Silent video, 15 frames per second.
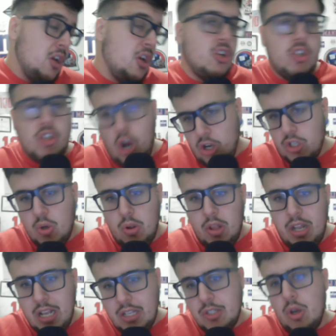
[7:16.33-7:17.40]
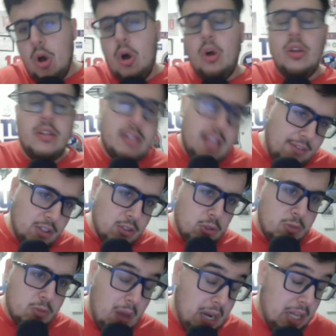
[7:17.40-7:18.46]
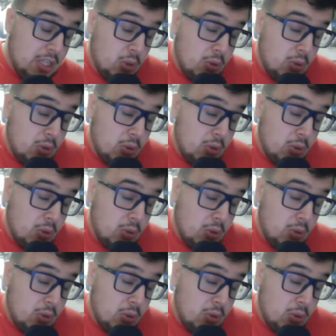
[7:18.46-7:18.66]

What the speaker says: Sharks score the next goal, Devils responded.